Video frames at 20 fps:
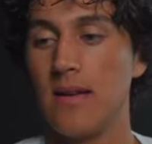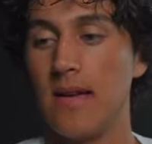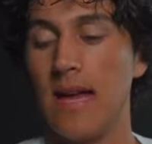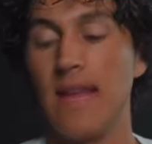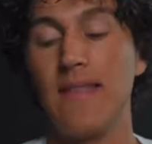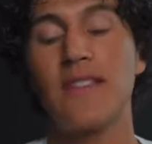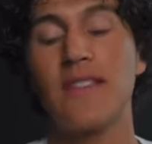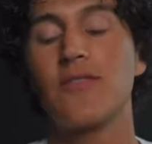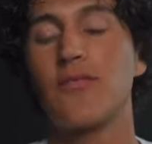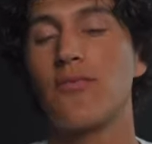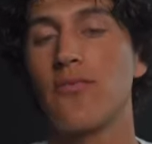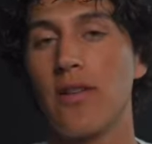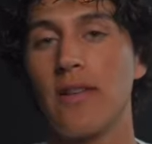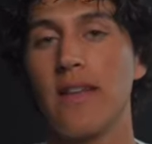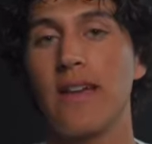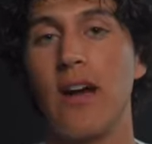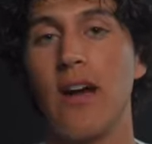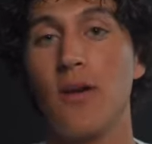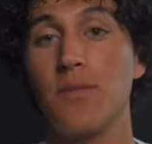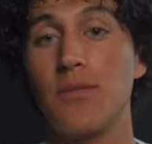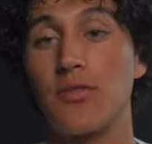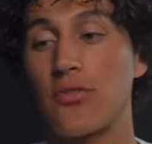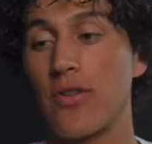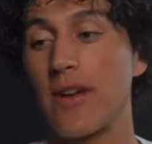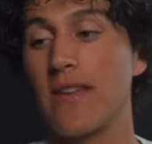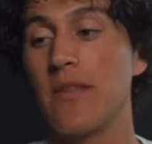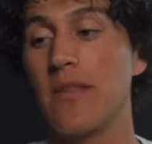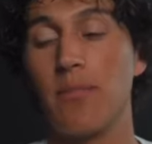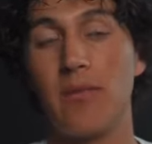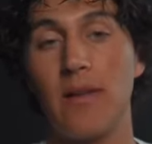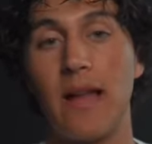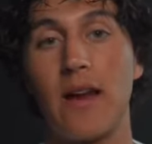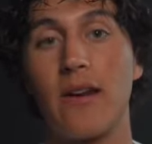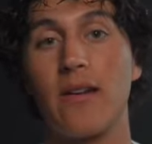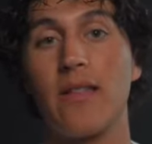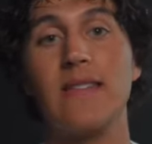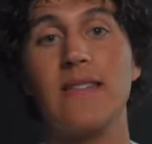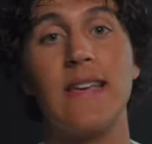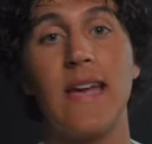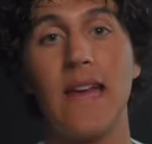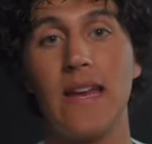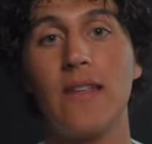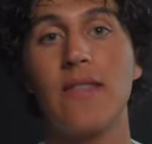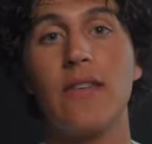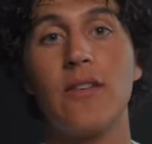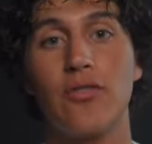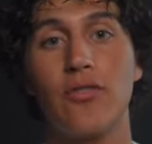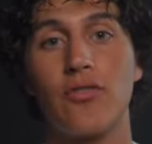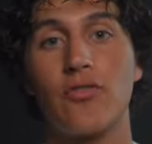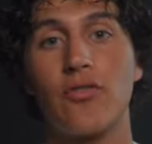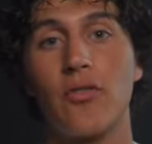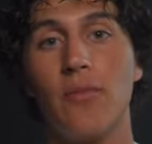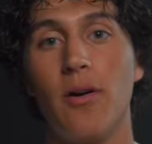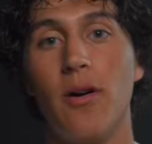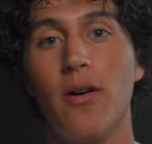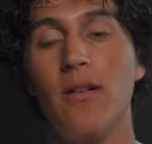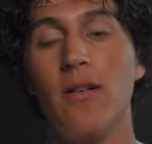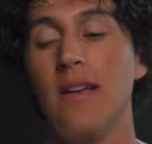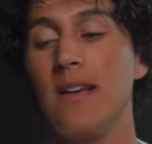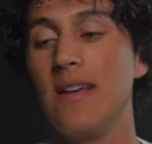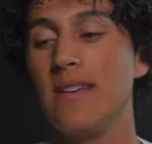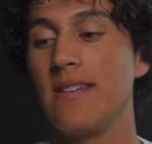And this really helps train the player that's hitting the neutral ball